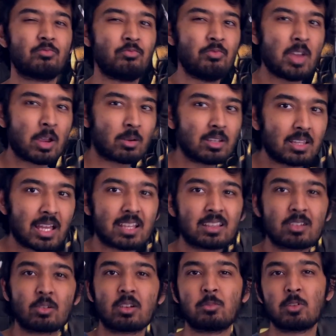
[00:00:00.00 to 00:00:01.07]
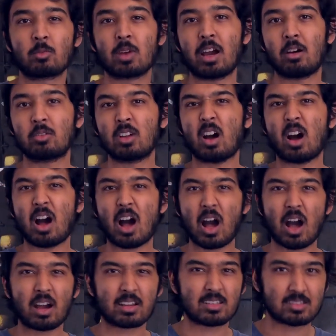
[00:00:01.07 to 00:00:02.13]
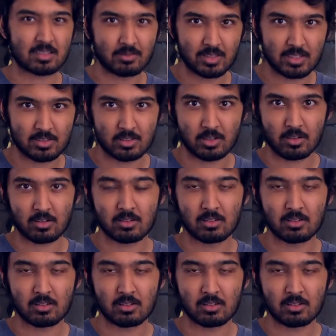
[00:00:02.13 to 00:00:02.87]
very likely going to be around August of this year.